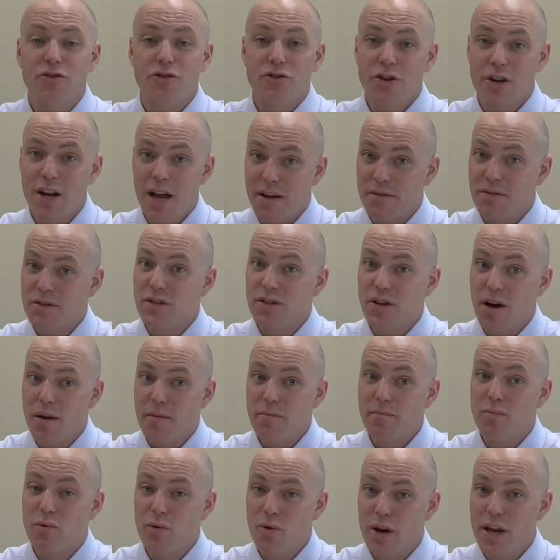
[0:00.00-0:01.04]
you should have
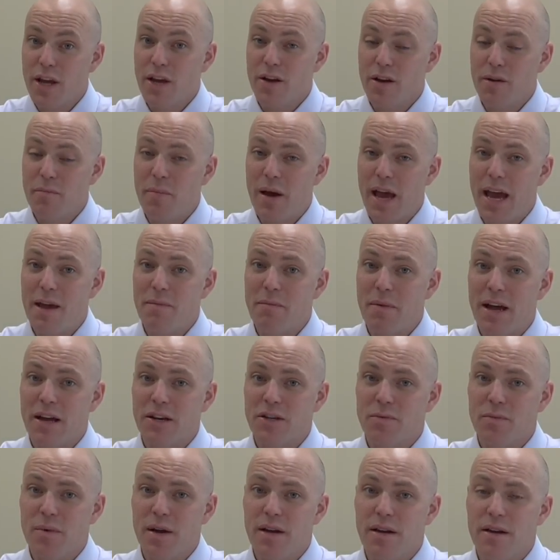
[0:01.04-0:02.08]
some pretty good pain
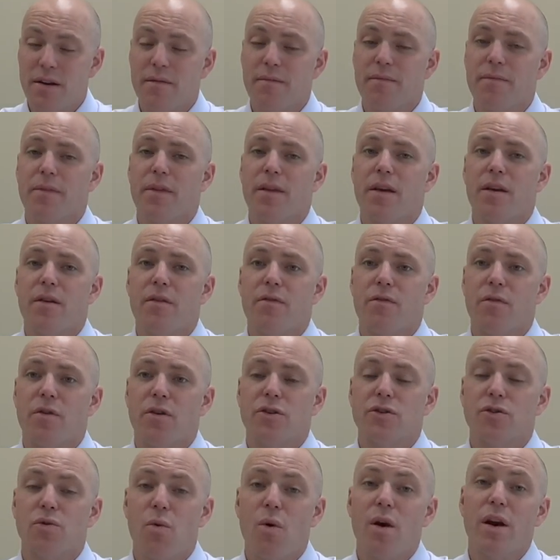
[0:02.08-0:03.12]
management
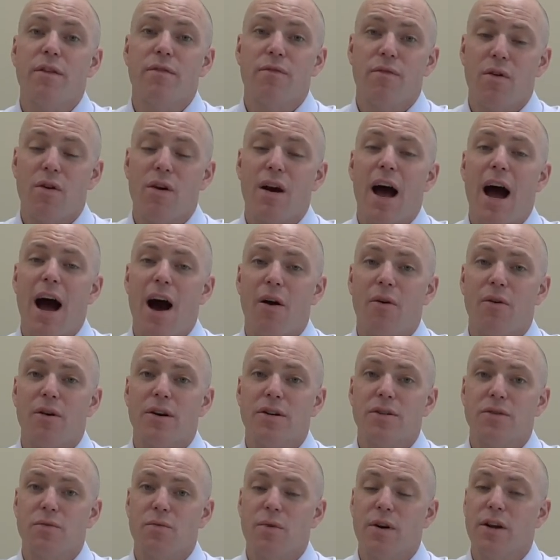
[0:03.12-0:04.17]
for 24
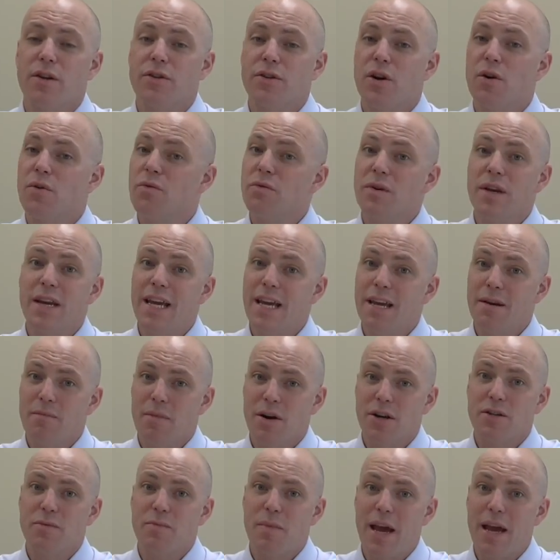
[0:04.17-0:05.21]
hours where you don't need
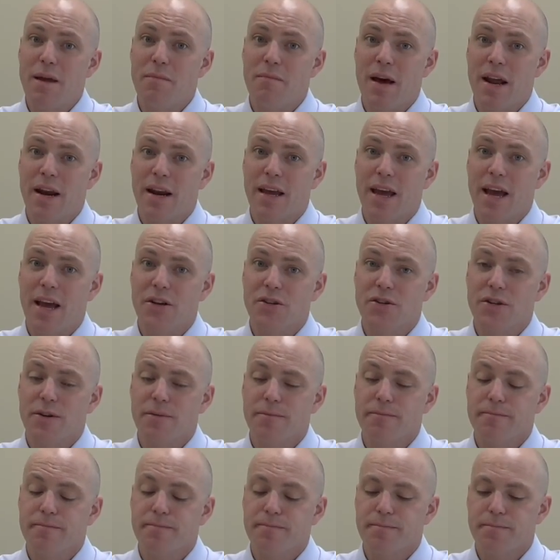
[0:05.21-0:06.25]
much pain medication.
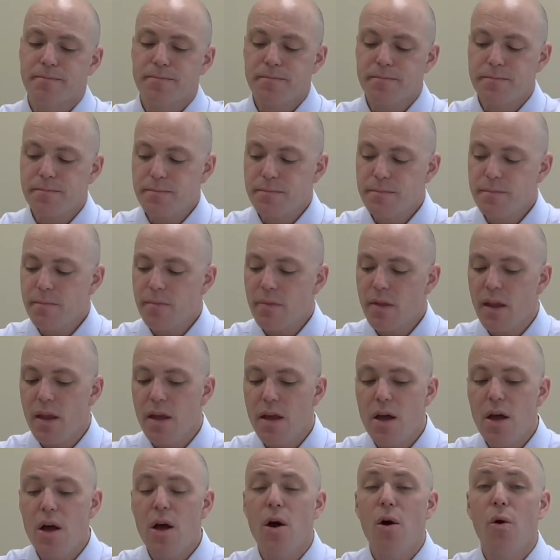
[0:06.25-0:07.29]

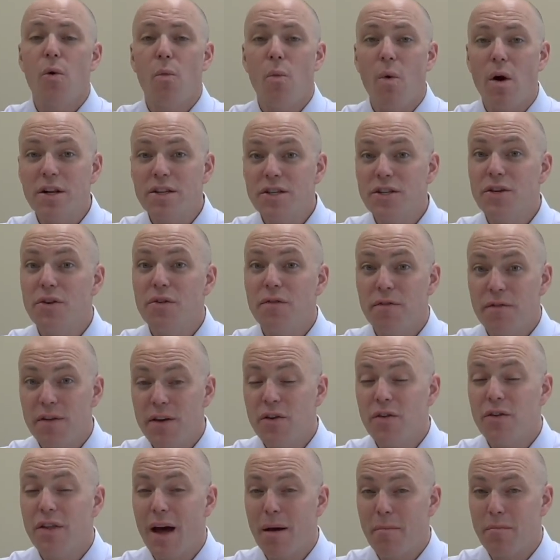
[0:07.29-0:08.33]
Once you
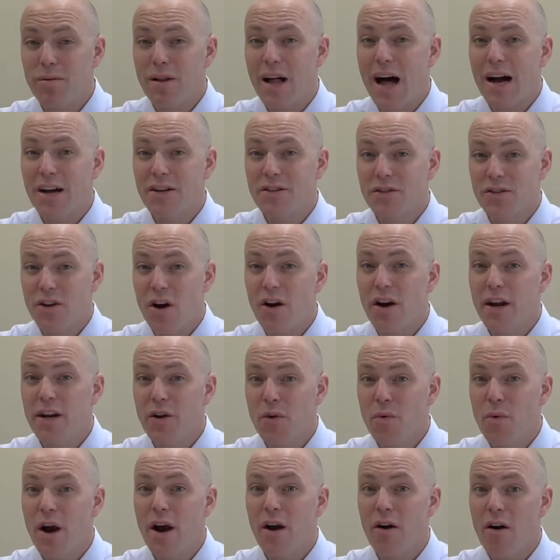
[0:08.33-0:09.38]
feel that block starting
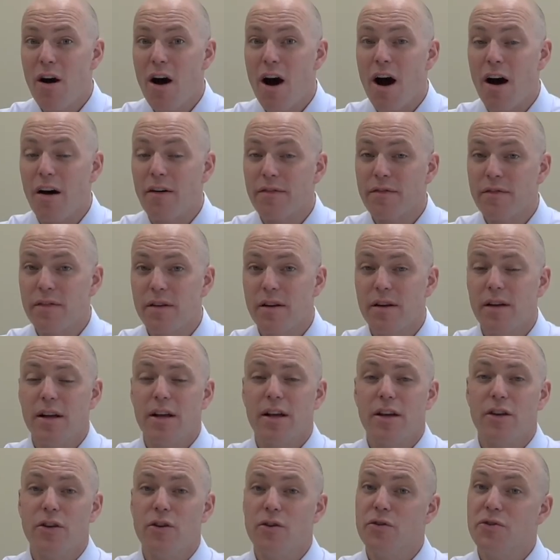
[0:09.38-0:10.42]
to wear off,
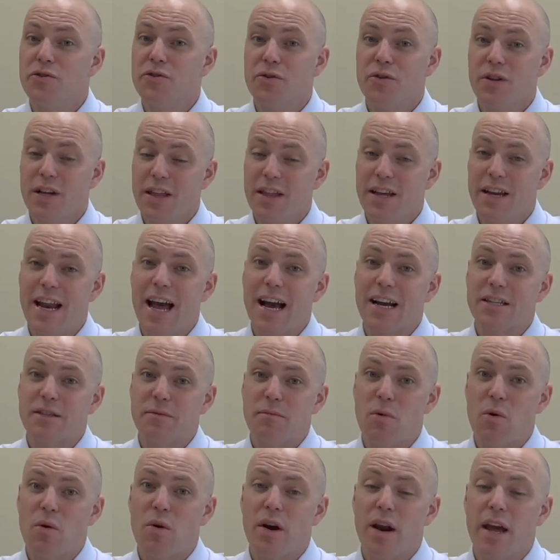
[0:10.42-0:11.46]
usually the
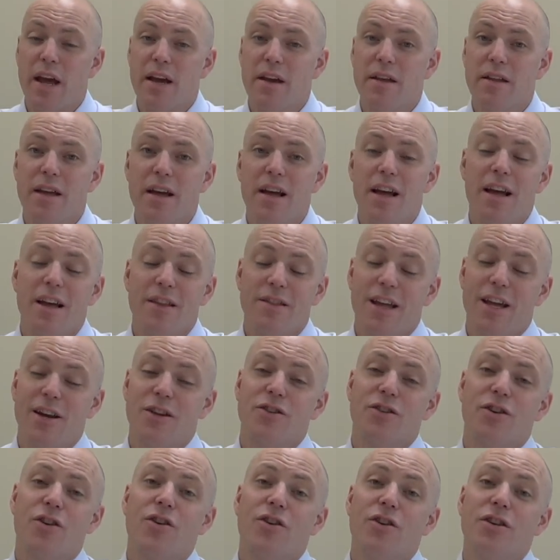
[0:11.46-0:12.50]
next morning, that
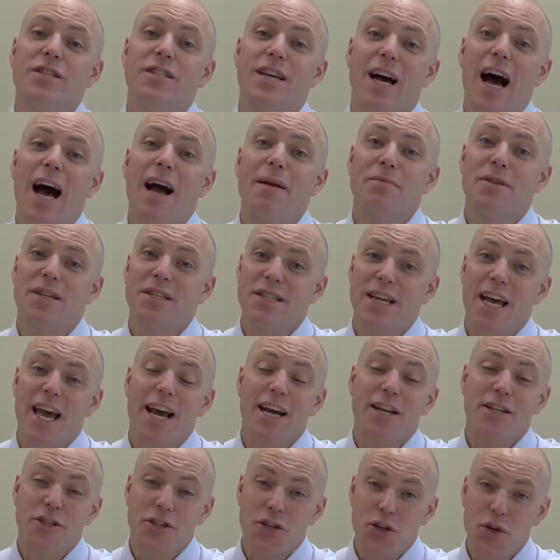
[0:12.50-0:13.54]
is a good time to
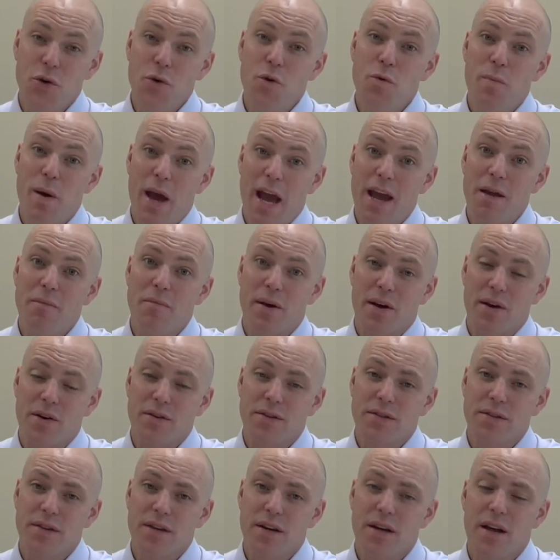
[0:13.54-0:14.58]
take two pain
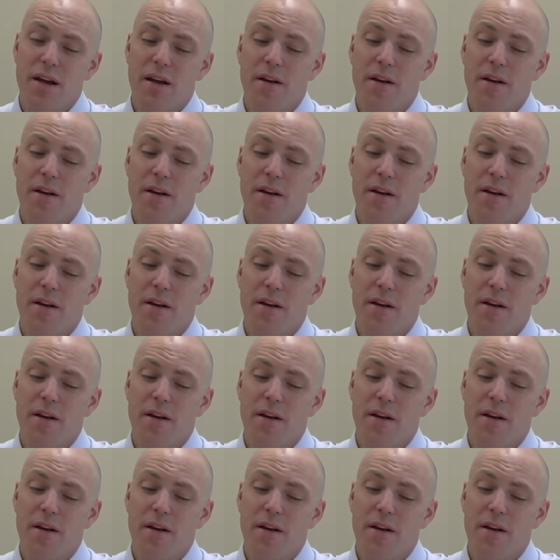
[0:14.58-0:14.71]
pills.